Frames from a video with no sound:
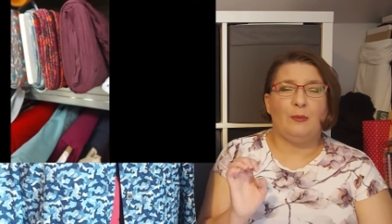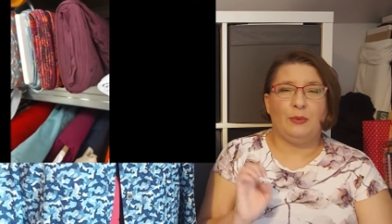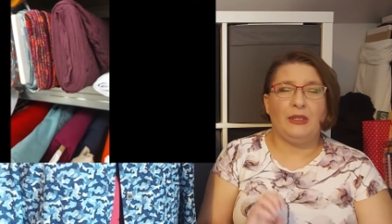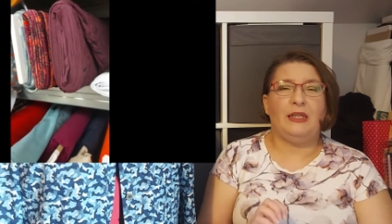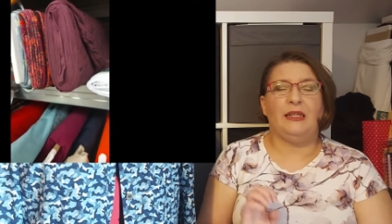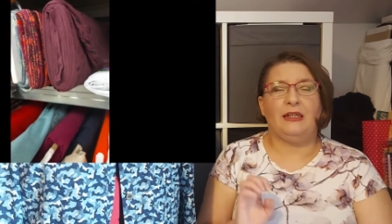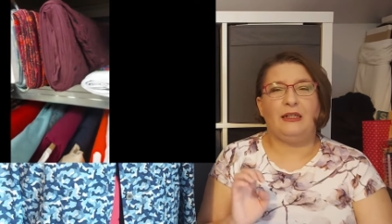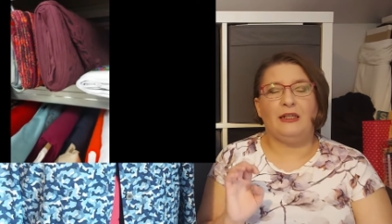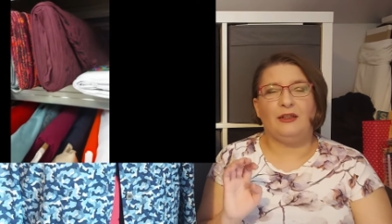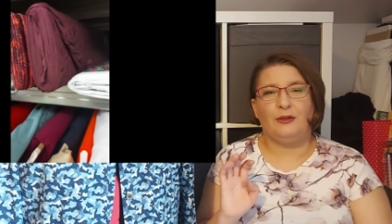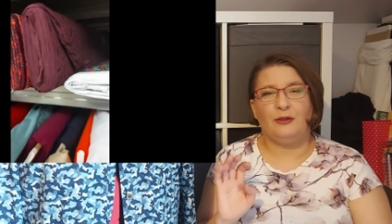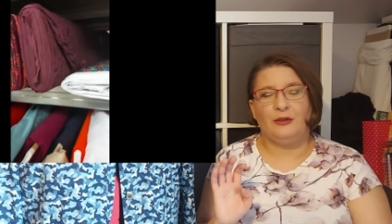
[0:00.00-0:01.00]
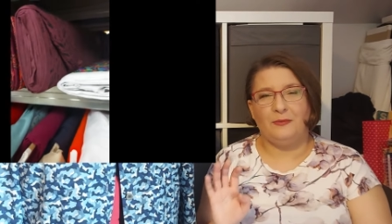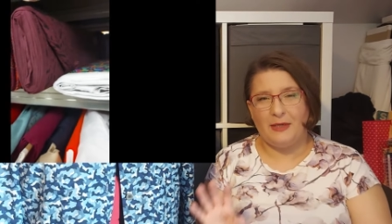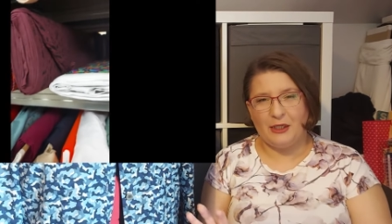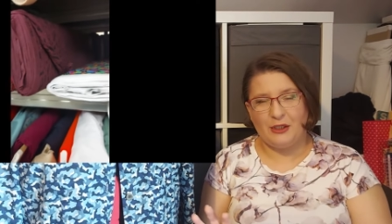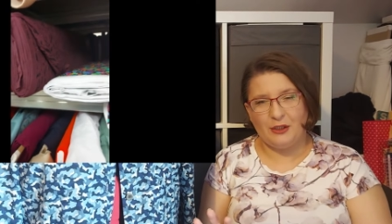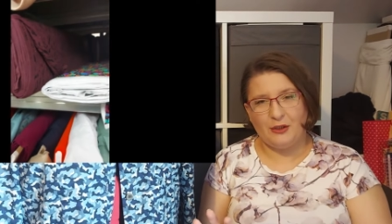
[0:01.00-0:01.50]
picking
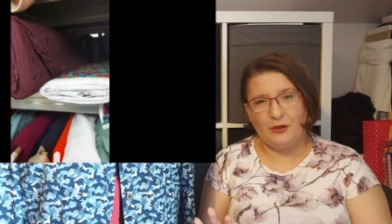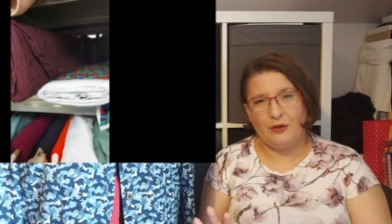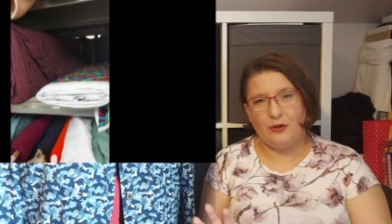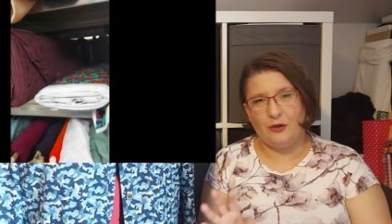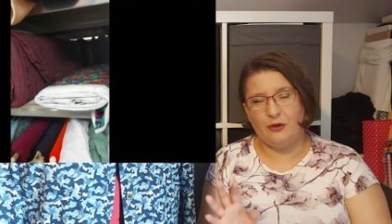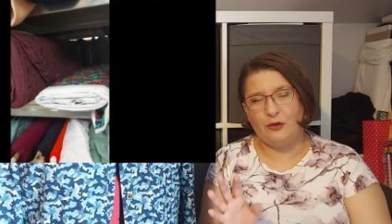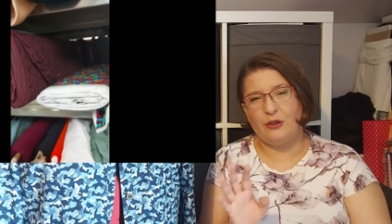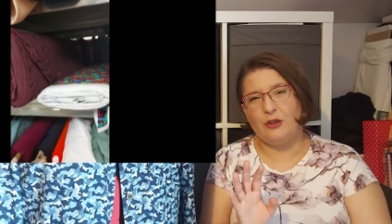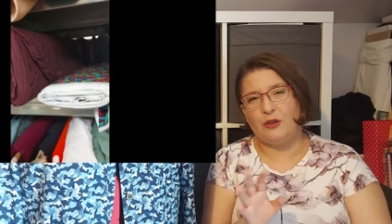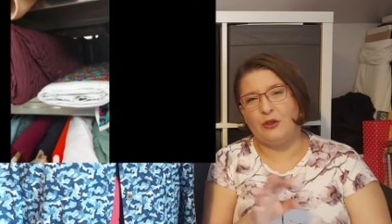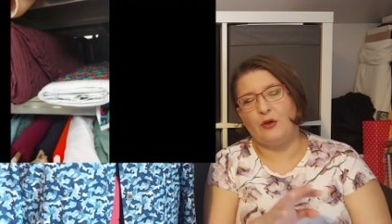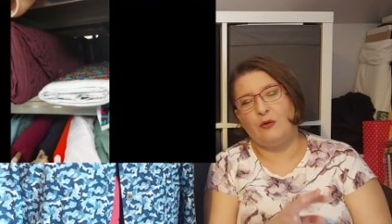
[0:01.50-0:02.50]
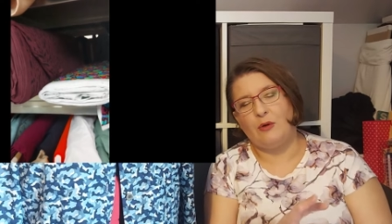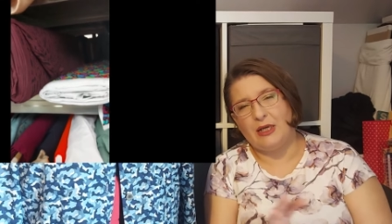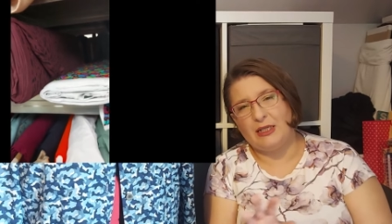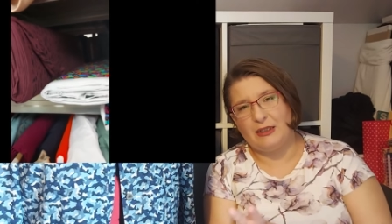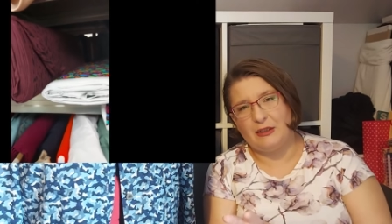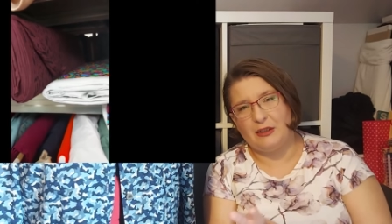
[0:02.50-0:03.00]
matching colors. So
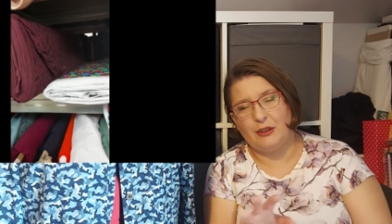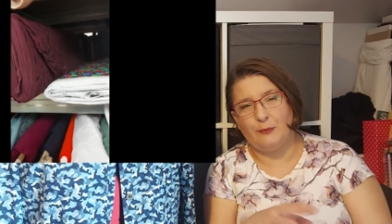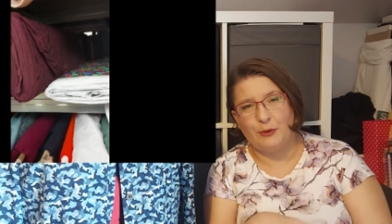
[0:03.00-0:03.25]
I sent her